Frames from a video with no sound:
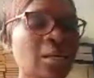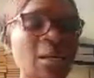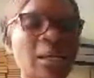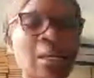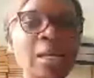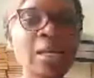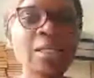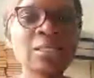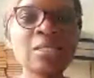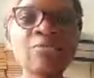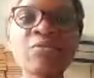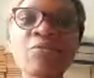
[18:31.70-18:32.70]
it is
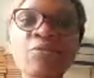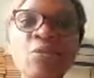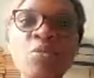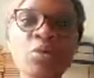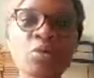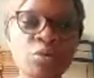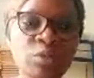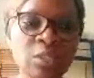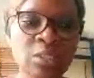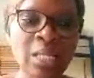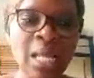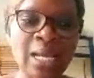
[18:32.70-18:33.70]
different from resources.
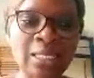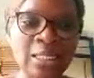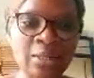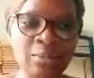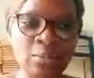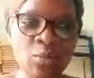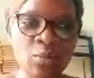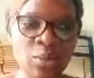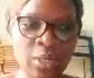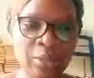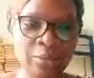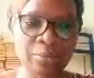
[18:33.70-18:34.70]
They are the same.
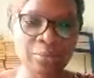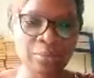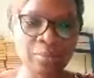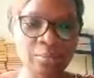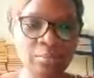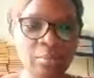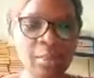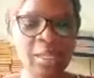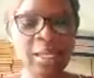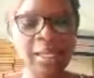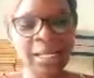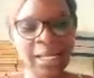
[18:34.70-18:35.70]
Okay.
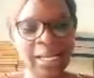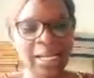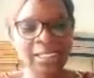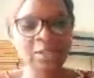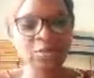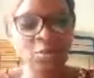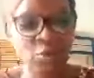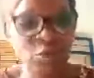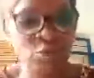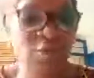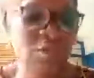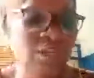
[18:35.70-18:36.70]
The next thing we want to
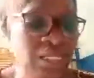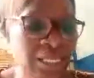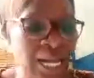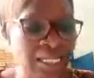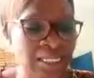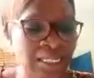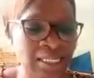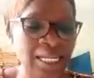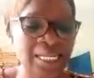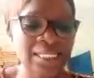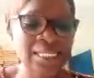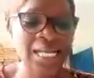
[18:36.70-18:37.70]
discuss is
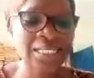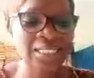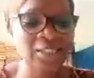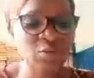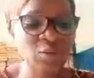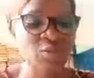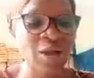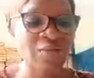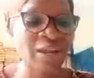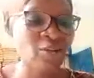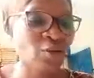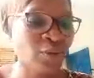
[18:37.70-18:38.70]
the scarcity, which we have
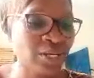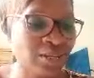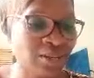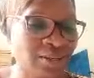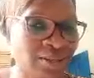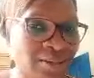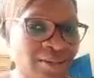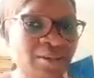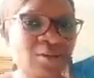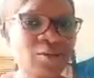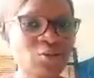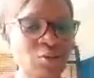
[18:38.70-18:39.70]
done already.
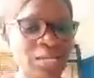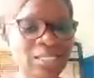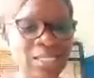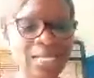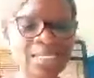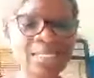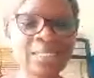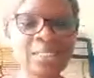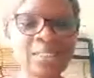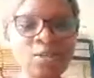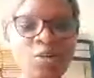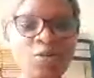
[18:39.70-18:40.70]
So the
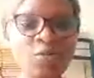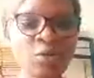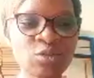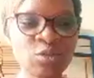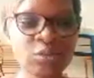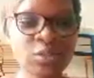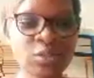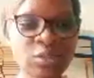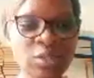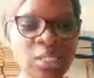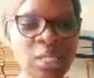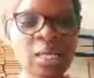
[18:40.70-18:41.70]
scarcity of resources.
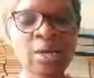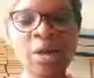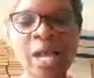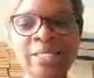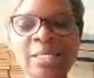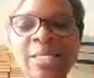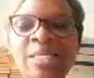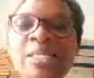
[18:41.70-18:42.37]
I said in the